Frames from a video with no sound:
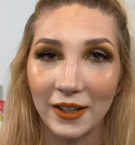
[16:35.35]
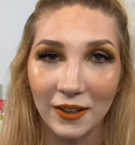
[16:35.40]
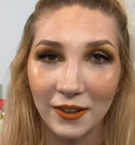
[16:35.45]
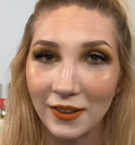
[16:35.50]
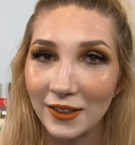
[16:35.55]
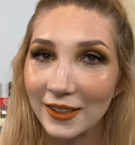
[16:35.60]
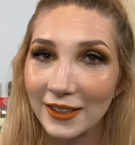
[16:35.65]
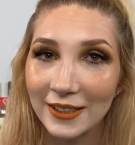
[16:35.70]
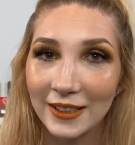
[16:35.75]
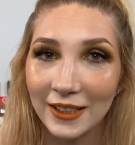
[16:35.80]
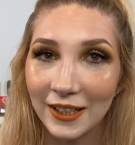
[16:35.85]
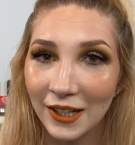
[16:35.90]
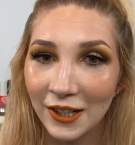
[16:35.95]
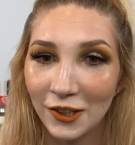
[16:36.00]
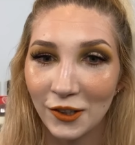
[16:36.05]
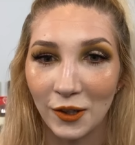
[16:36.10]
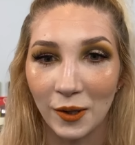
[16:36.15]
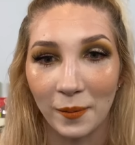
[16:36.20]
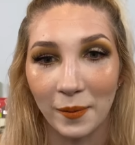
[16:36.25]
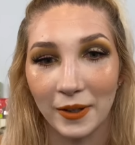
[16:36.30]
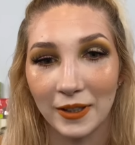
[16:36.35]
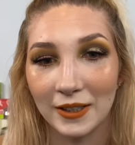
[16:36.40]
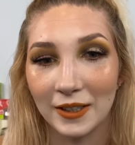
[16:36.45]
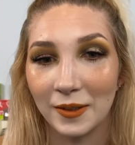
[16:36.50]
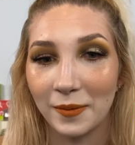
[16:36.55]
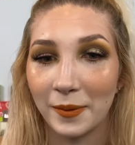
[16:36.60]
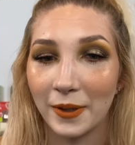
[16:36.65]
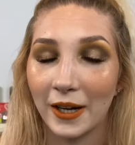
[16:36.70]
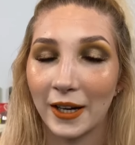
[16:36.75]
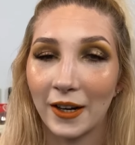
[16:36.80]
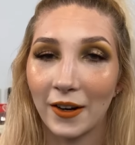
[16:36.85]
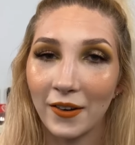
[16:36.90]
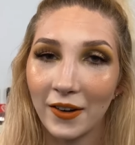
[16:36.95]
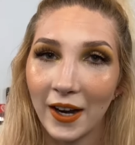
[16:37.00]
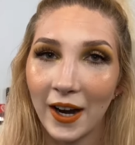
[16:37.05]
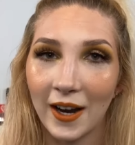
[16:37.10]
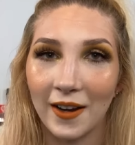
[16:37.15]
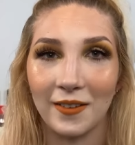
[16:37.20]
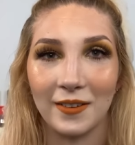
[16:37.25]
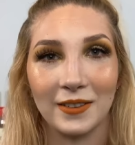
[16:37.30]
learn this in the history books and be like, oh
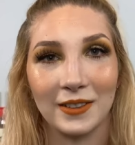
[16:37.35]
yeah,